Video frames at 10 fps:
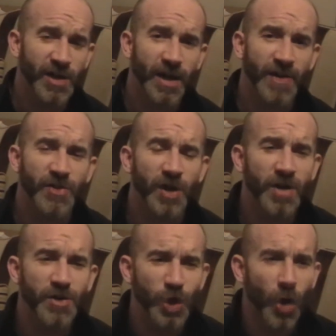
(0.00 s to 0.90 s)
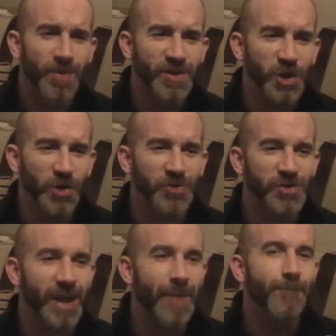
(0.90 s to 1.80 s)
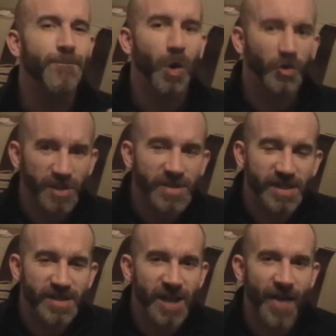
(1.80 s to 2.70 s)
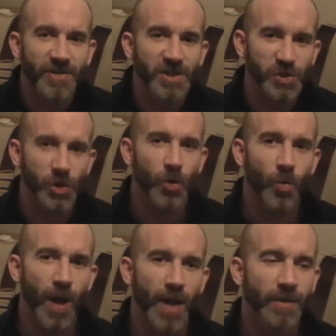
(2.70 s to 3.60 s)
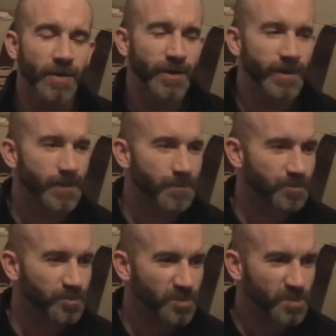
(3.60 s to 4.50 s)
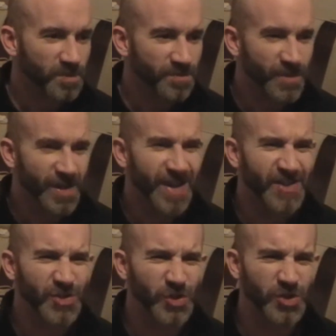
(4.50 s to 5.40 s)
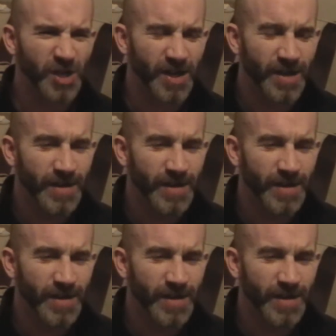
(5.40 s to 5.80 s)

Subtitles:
And Toby Jones embodies this character so well. He's such a...